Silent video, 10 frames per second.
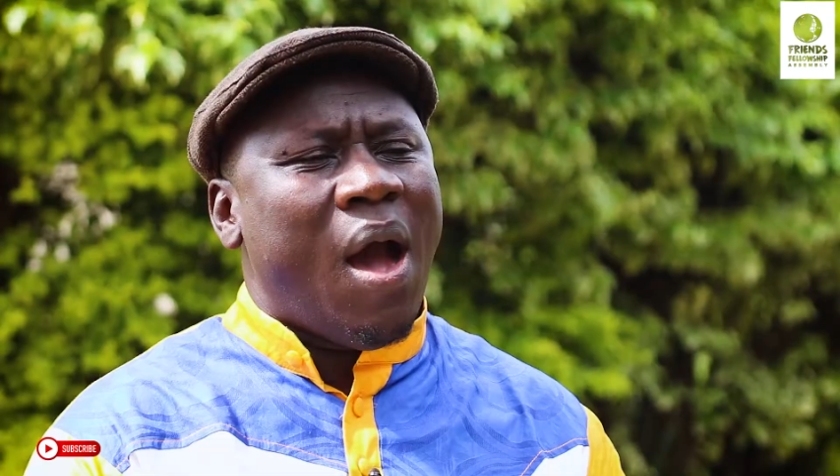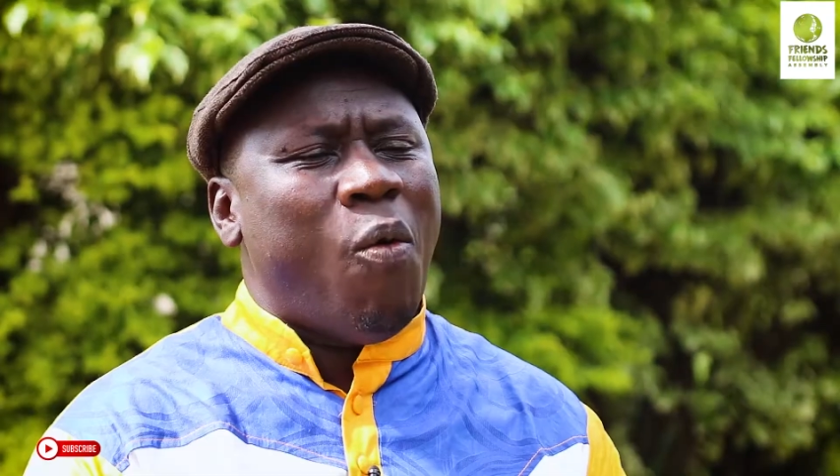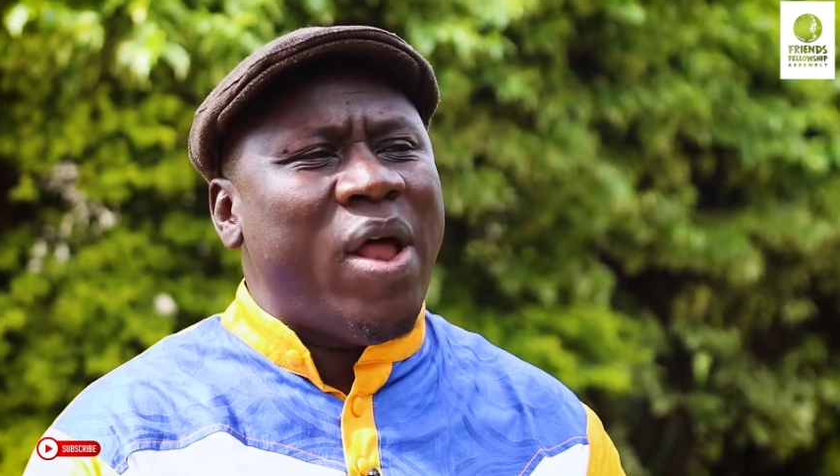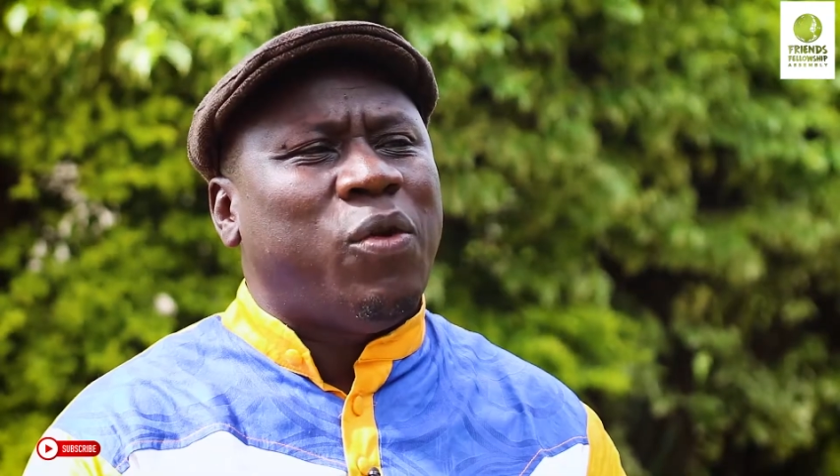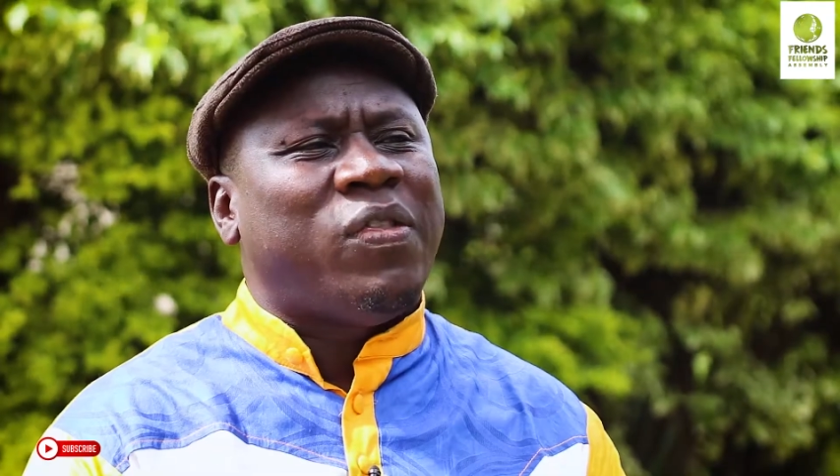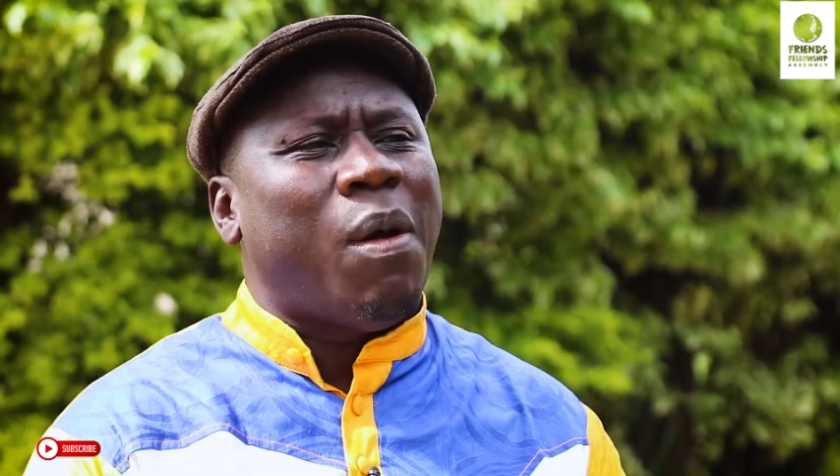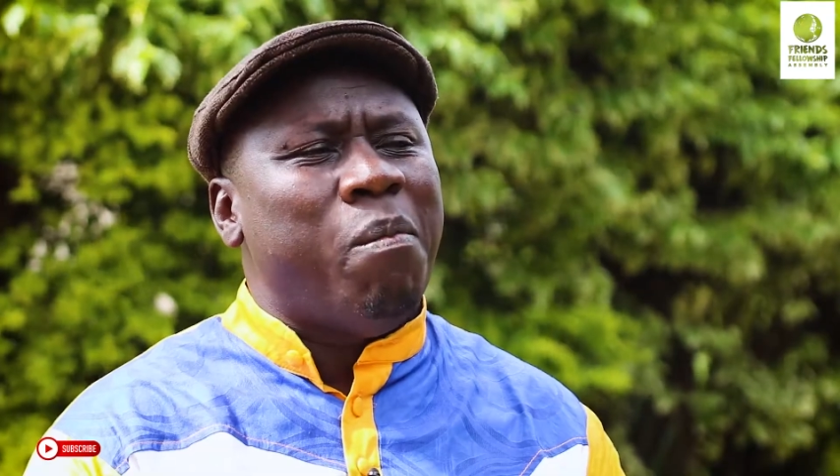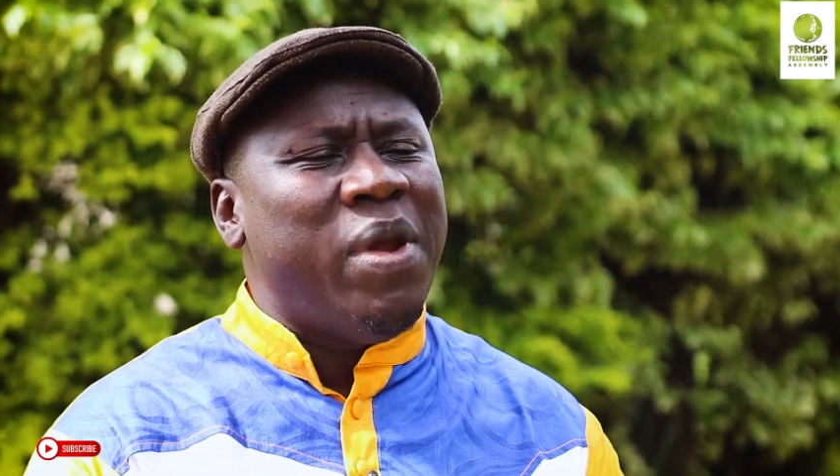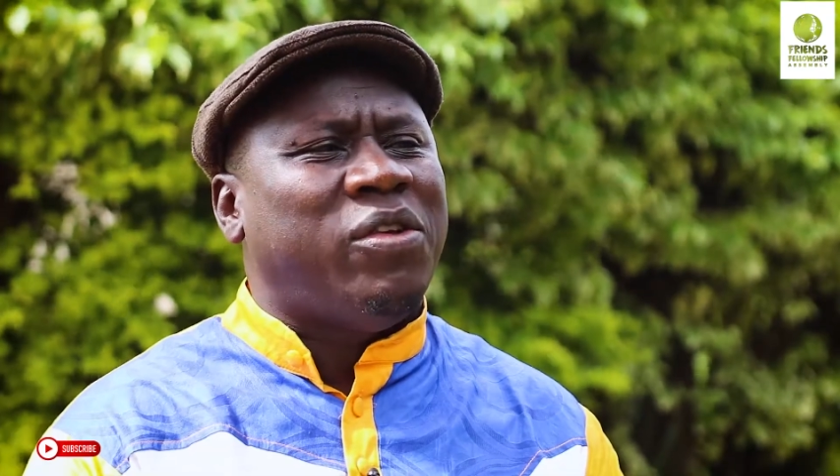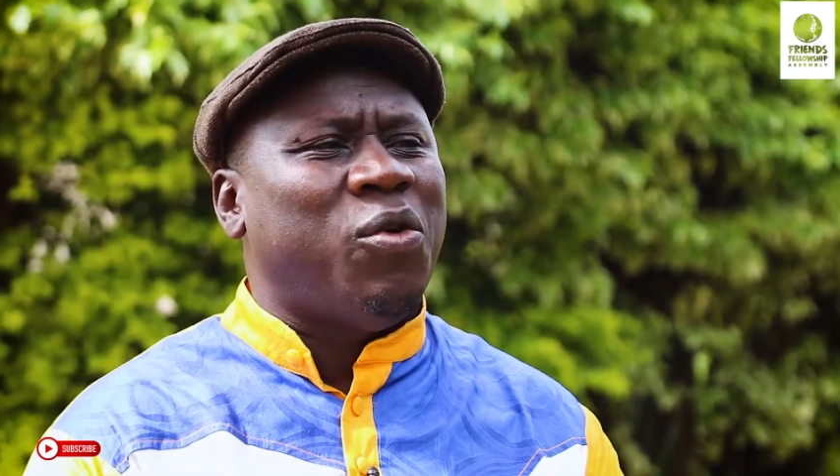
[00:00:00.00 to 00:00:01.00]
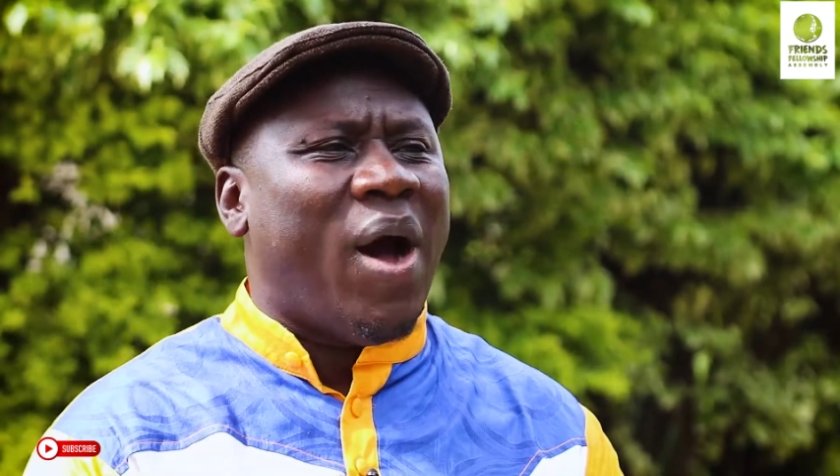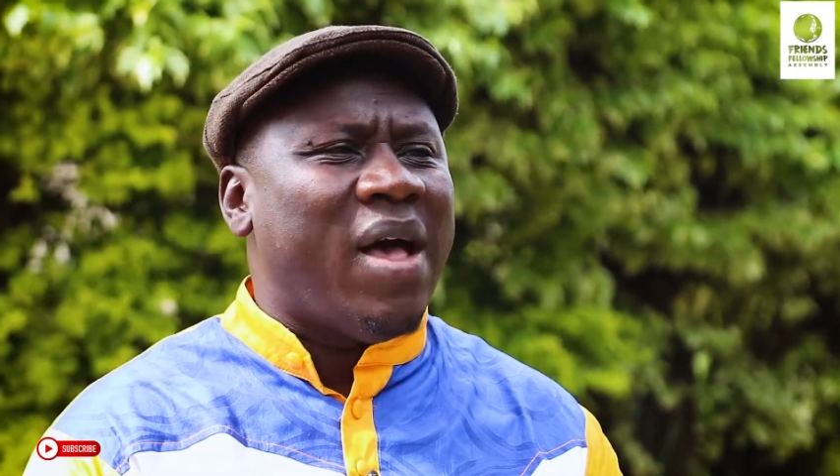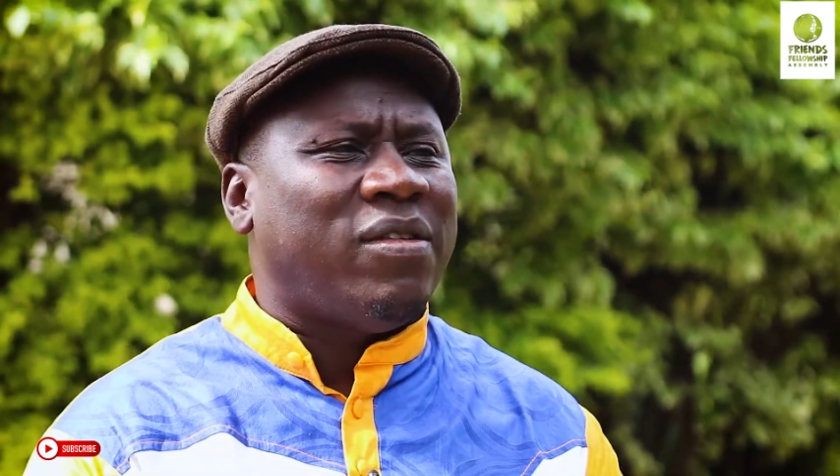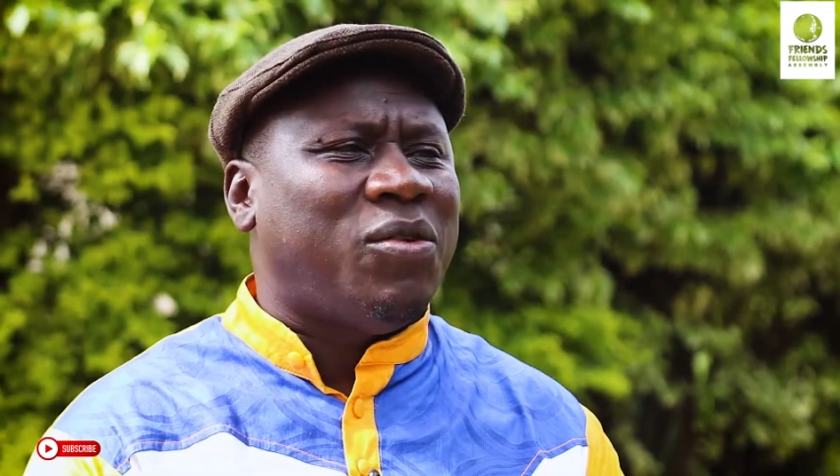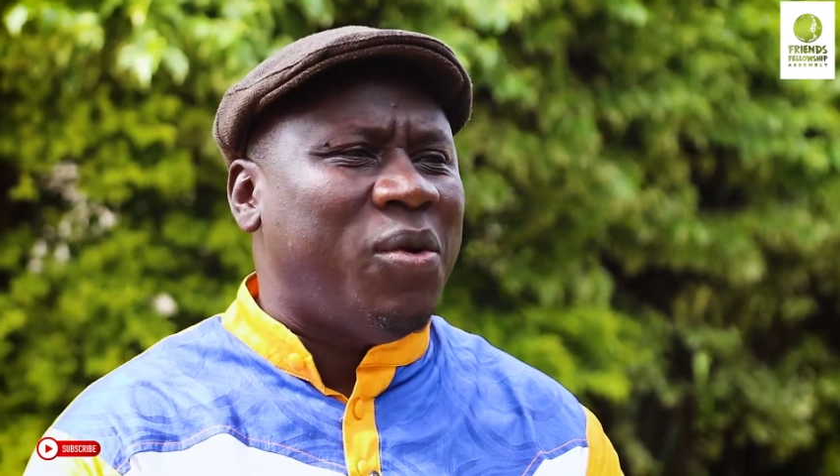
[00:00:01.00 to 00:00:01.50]
I want to submit to
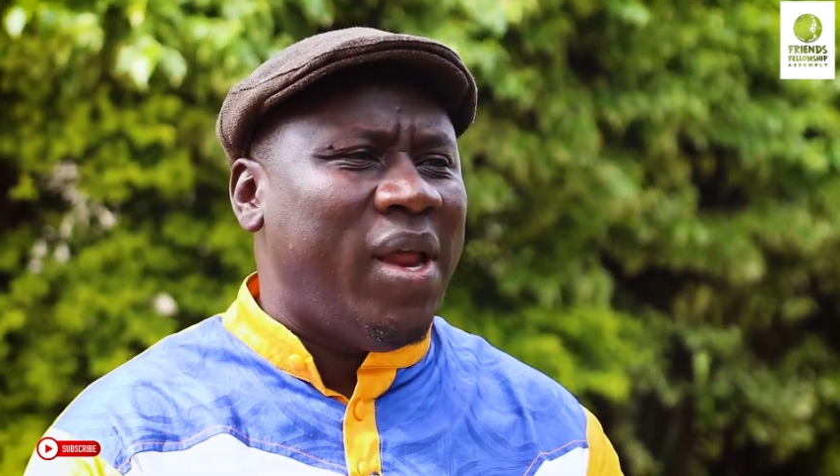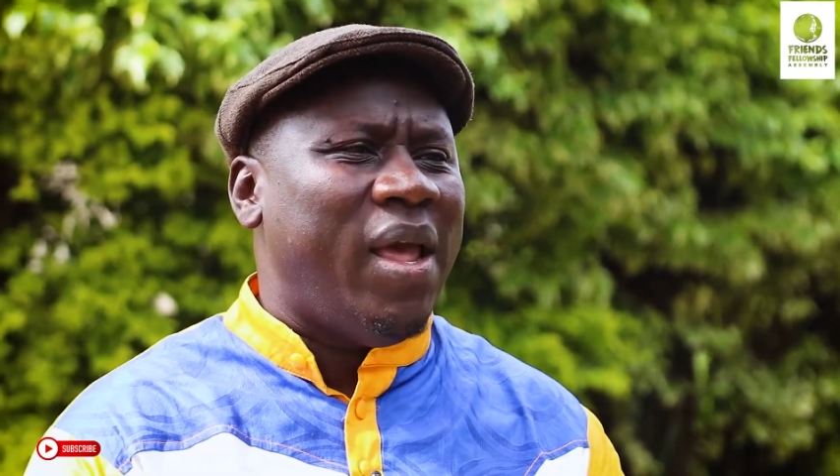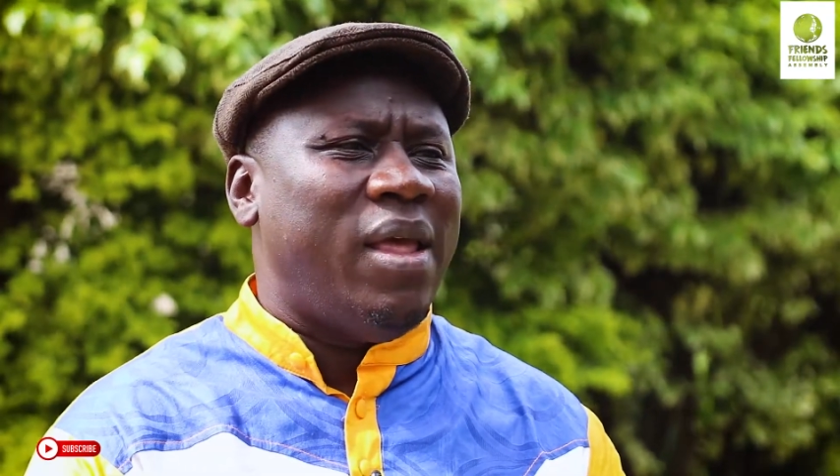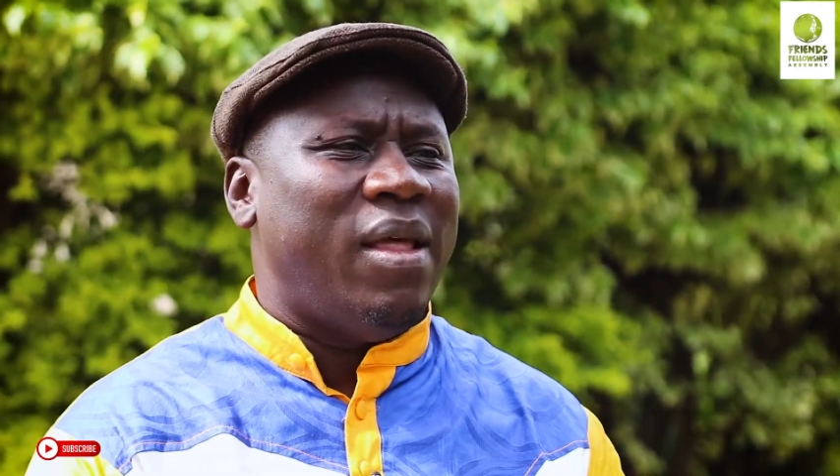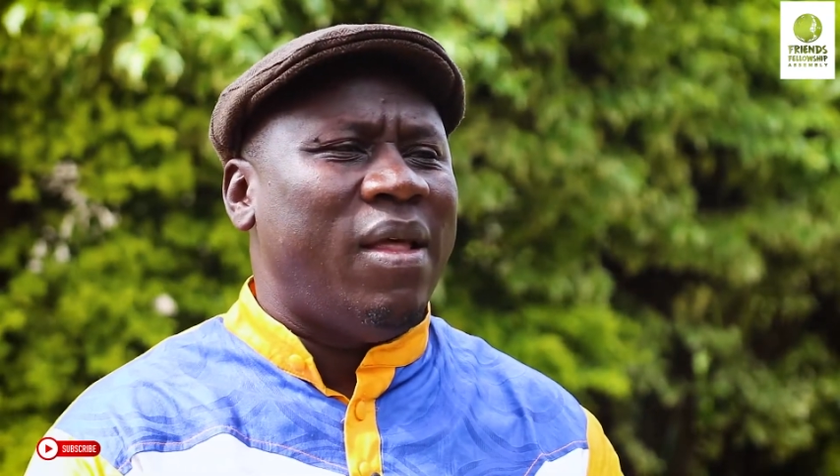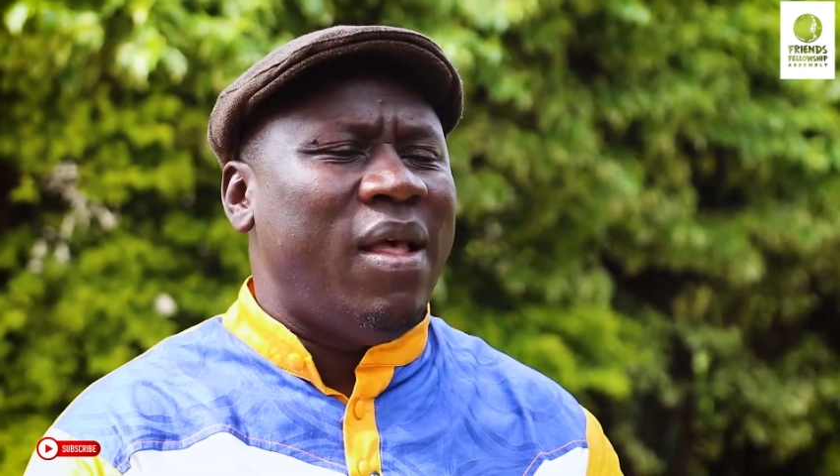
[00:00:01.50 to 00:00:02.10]
us today